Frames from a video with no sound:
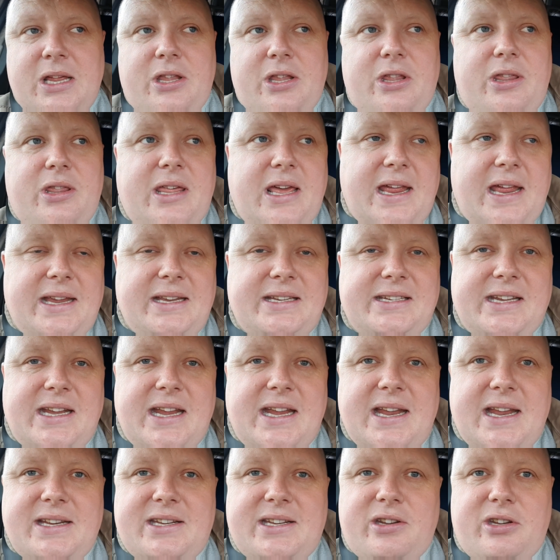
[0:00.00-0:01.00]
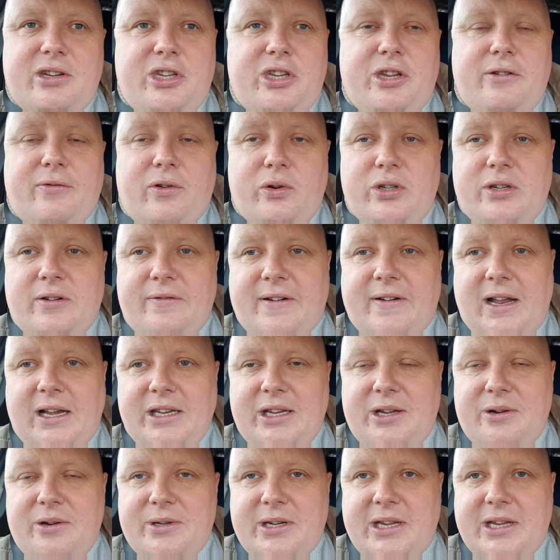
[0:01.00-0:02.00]
They said, you've
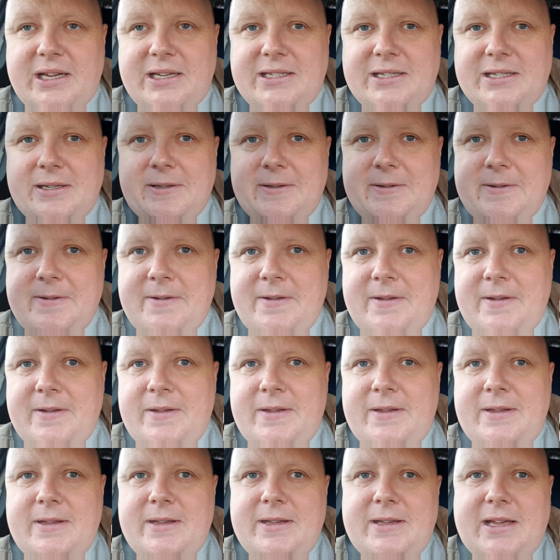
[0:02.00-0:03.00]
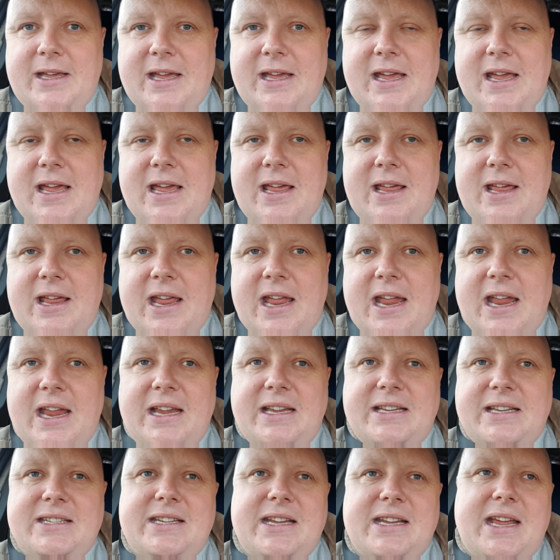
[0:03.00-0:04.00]
undervalued it.
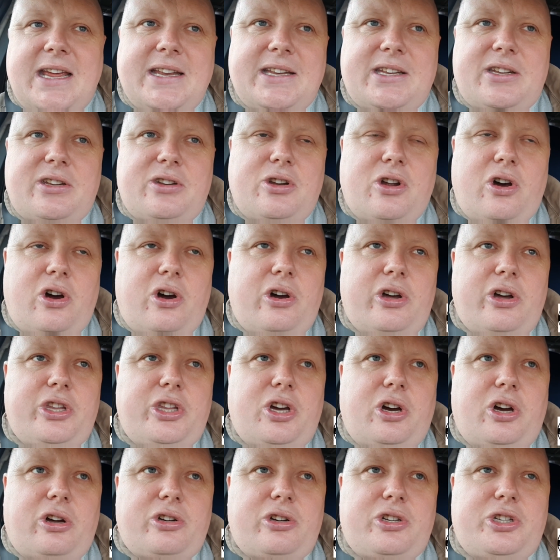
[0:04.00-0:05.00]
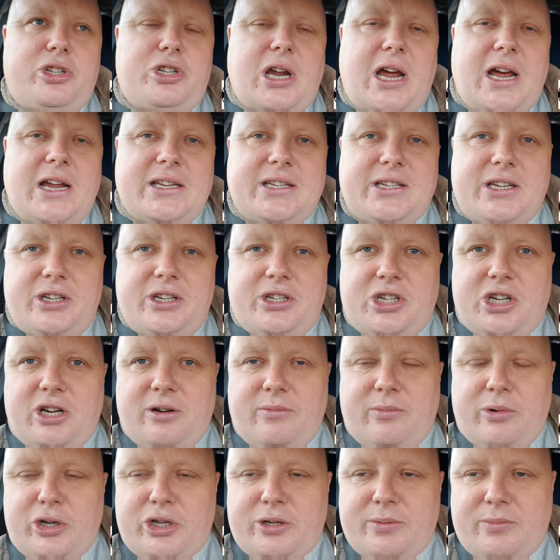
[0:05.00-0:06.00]
He said, no, you're asking
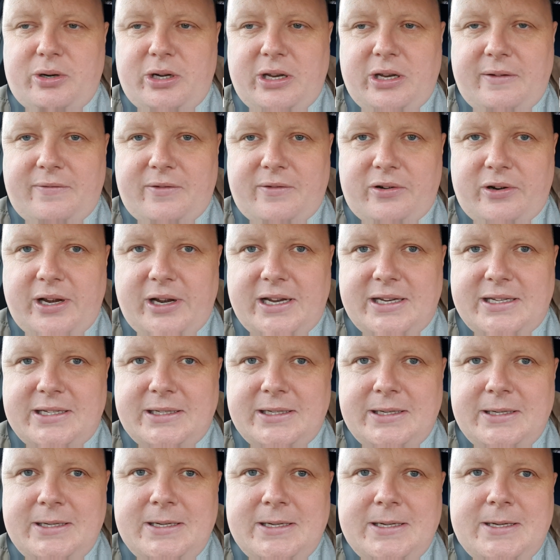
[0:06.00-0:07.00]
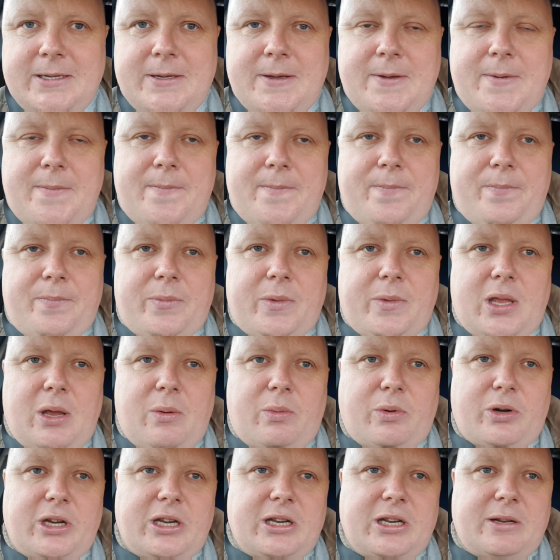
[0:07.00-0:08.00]
too much money for it. He
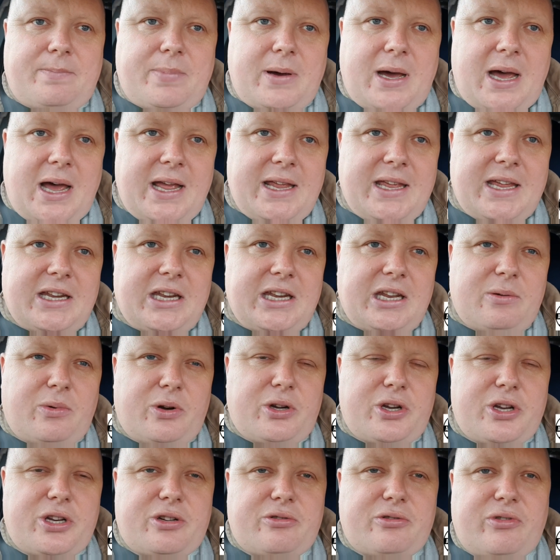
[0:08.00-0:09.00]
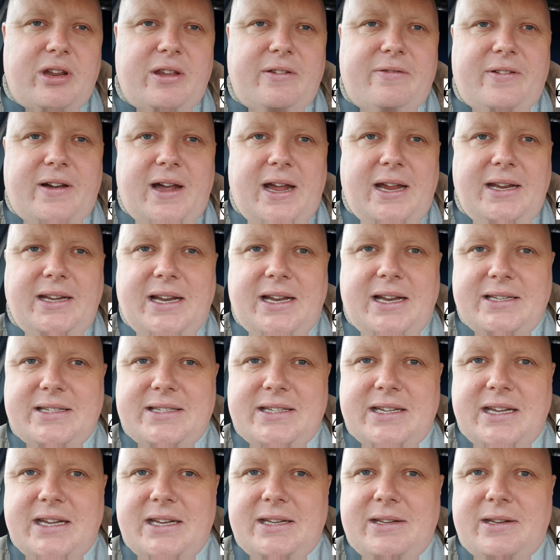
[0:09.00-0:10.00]
wanted to buy it. He wanted to
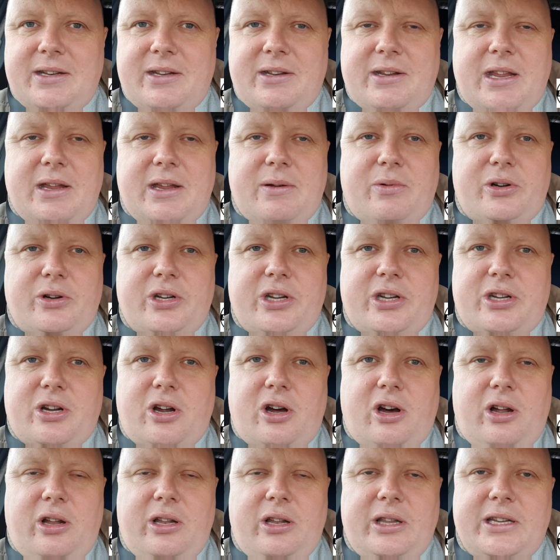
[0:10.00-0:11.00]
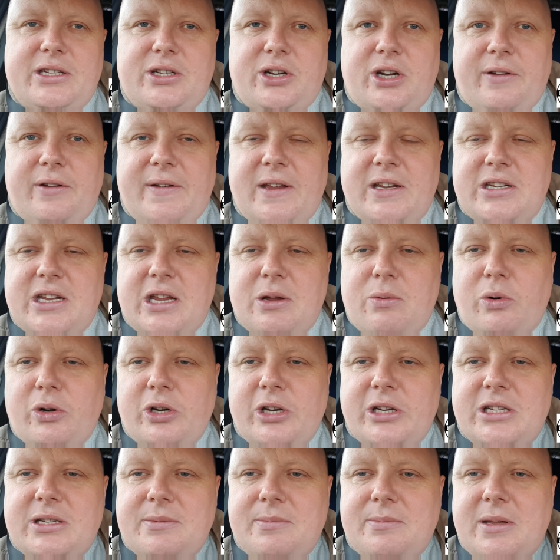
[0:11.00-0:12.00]
refinance it. He wanted all these sort of things. He
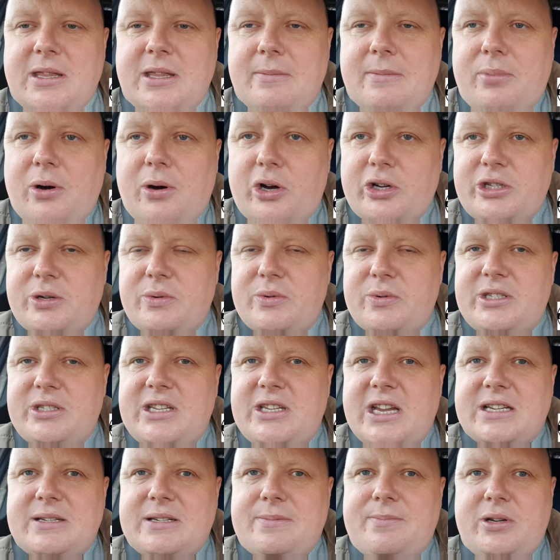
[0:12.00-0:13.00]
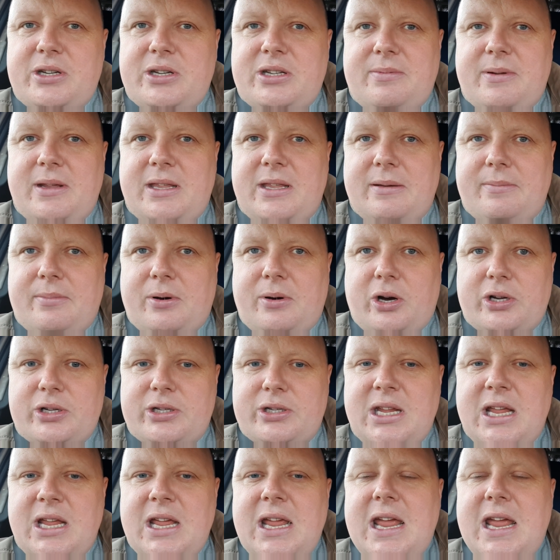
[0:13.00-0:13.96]
wanted to be the boss. He was desperate to be the boss.